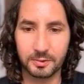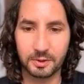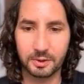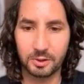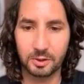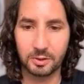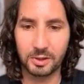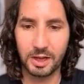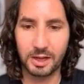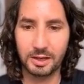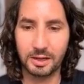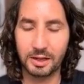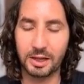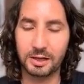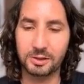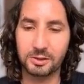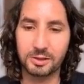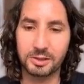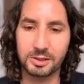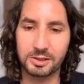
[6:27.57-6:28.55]
Okay, and
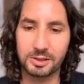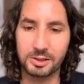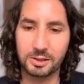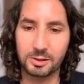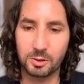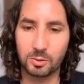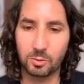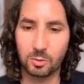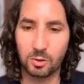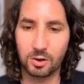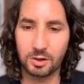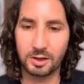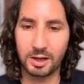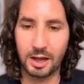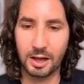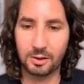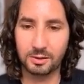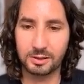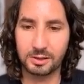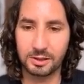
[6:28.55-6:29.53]
you can see the word
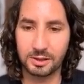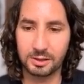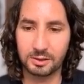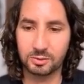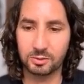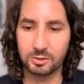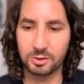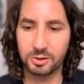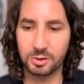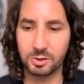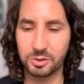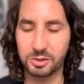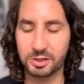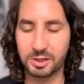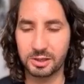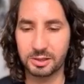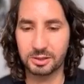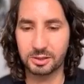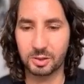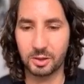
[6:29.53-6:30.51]
count is
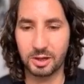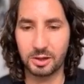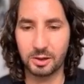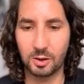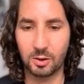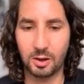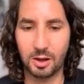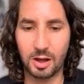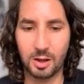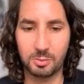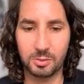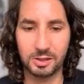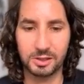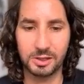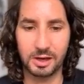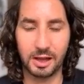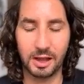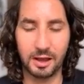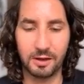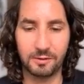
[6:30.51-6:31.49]
reducing, so I know how much
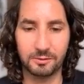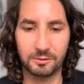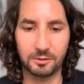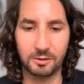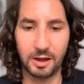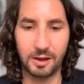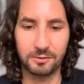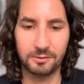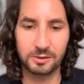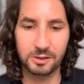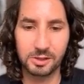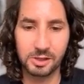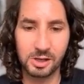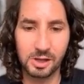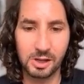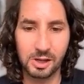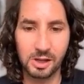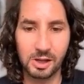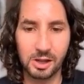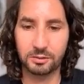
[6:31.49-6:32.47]
I have left.
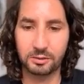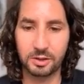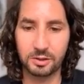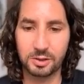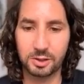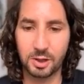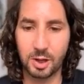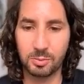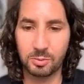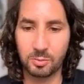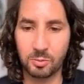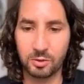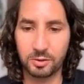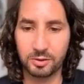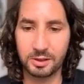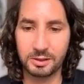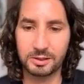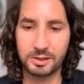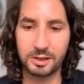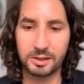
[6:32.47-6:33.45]
There's a couple more
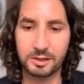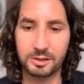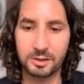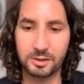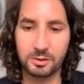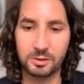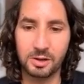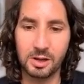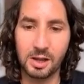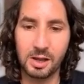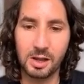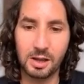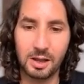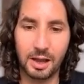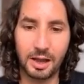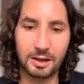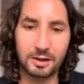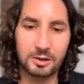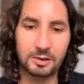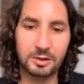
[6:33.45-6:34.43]
things I can do.
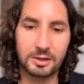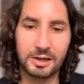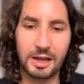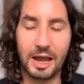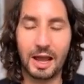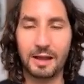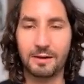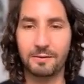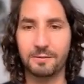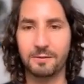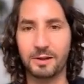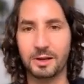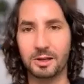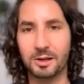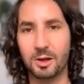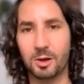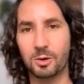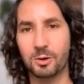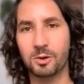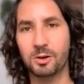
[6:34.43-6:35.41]
I can click add
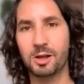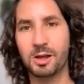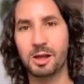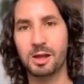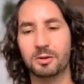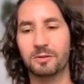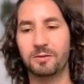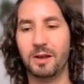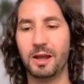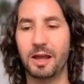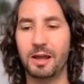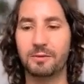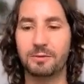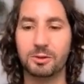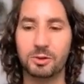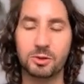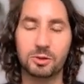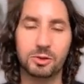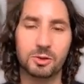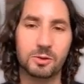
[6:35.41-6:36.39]
video. If I have
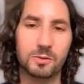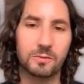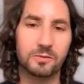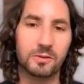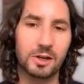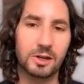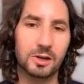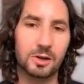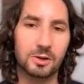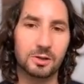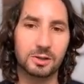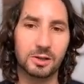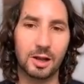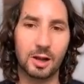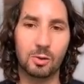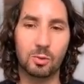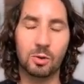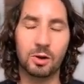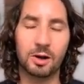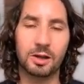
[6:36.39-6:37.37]
YouTube videos that I
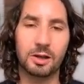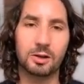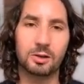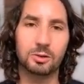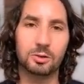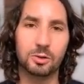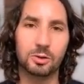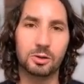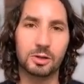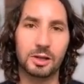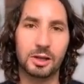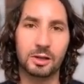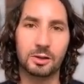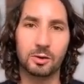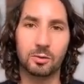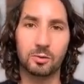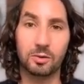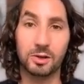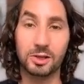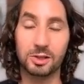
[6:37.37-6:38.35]
want to include in the
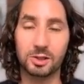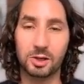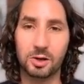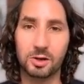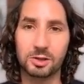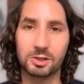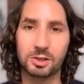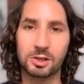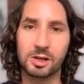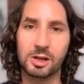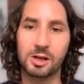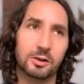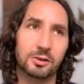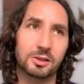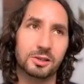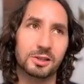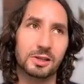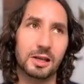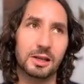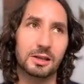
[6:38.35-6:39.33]
research,
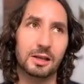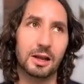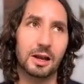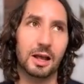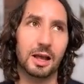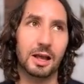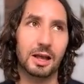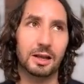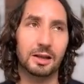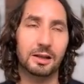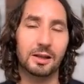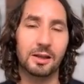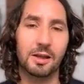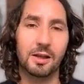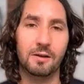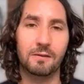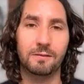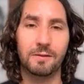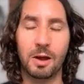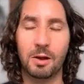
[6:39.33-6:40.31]
let's say that I
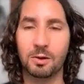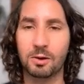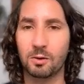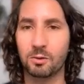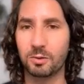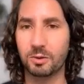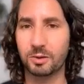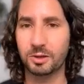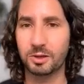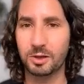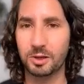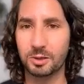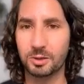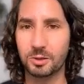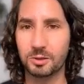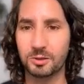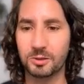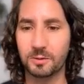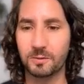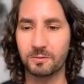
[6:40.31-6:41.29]
found a really good
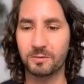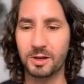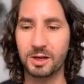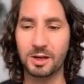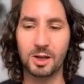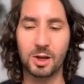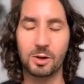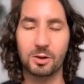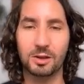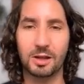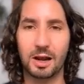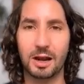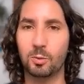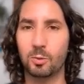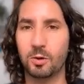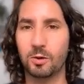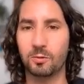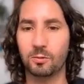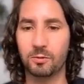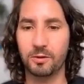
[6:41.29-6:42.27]
YouTube video that I
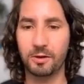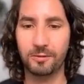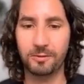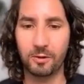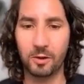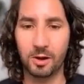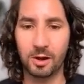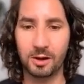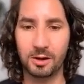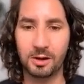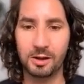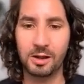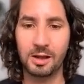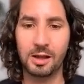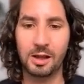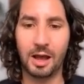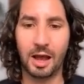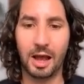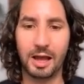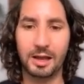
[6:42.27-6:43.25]
want to riff on,
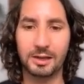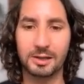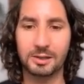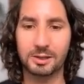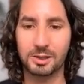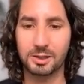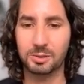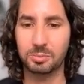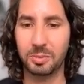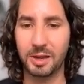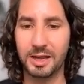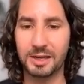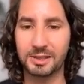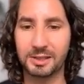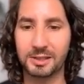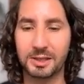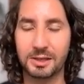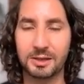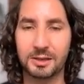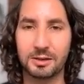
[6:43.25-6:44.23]
I can just
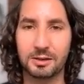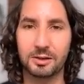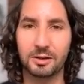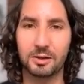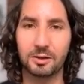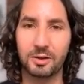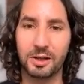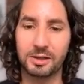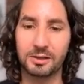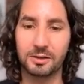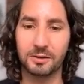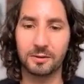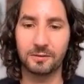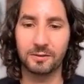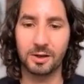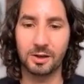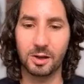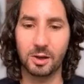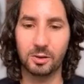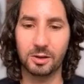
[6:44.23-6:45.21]
paste in the link to the
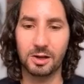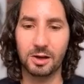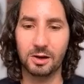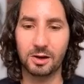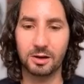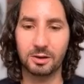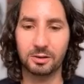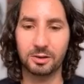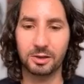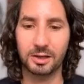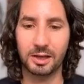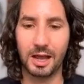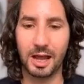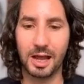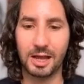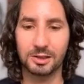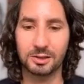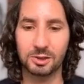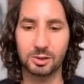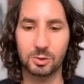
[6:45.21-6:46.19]
video here and click
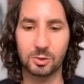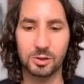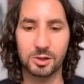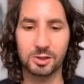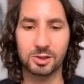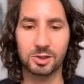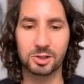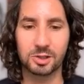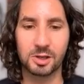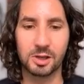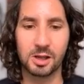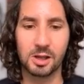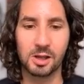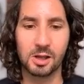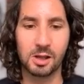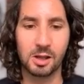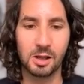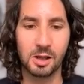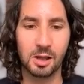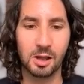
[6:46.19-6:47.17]
add source.
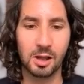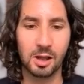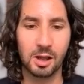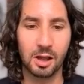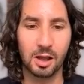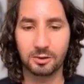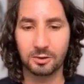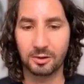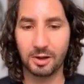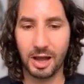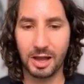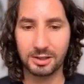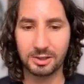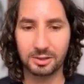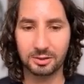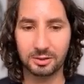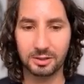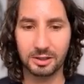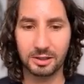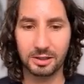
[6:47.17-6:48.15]

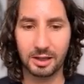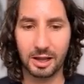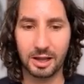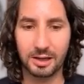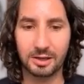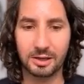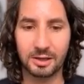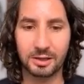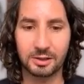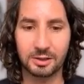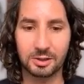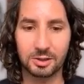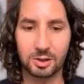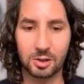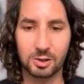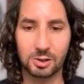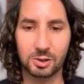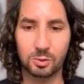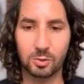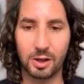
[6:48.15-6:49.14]
Lastly, I can
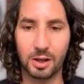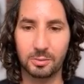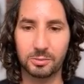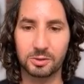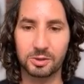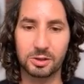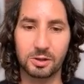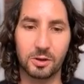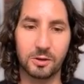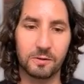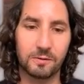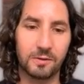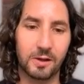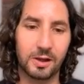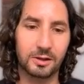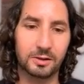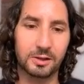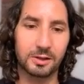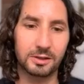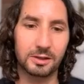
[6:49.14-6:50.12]
search web. So if I
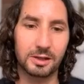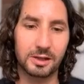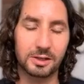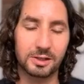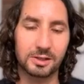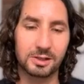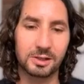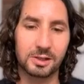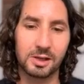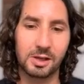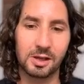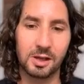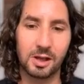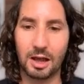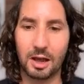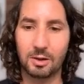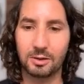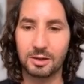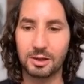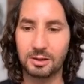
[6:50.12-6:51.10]
click this,
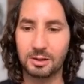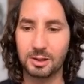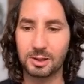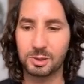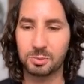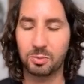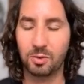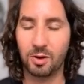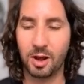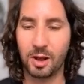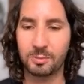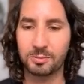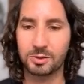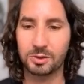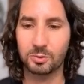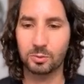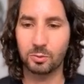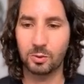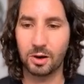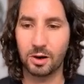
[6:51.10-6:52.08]
I'll get these prompts
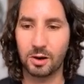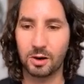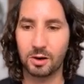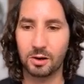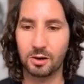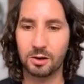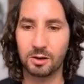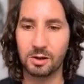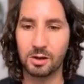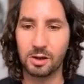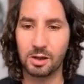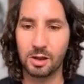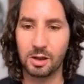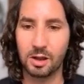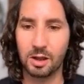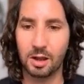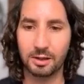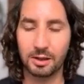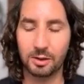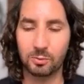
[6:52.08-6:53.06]
where
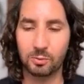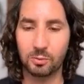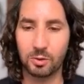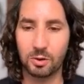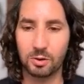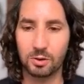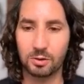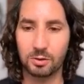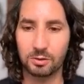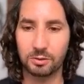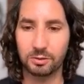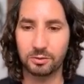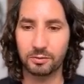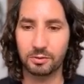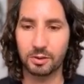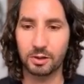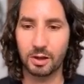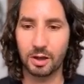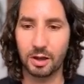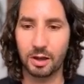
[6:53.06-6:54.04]
it will
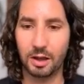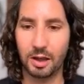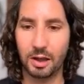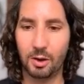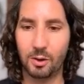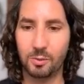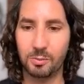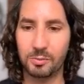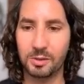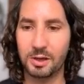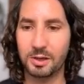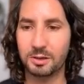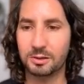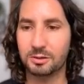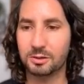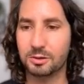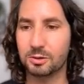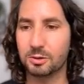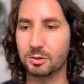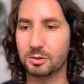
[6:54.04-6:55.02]
help me
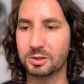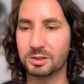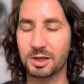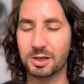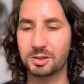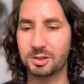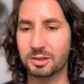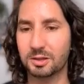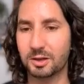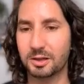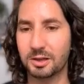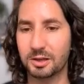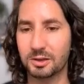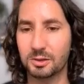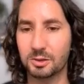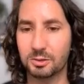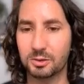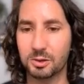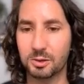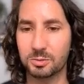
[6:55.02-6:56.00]
do essentially like a
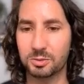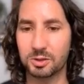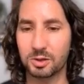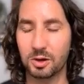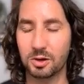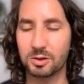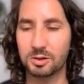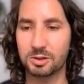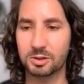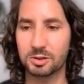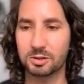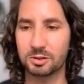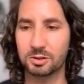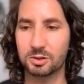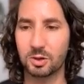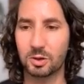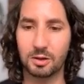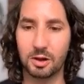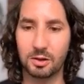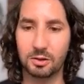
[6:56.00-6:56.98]
YouTube search.
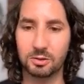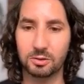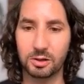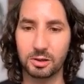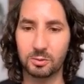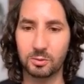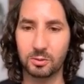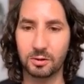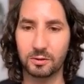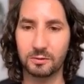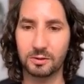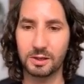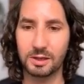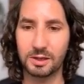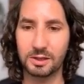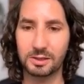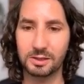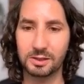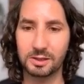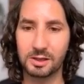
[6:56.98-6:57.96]
So I'll click one of
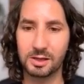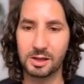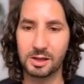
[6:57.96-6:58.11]
these,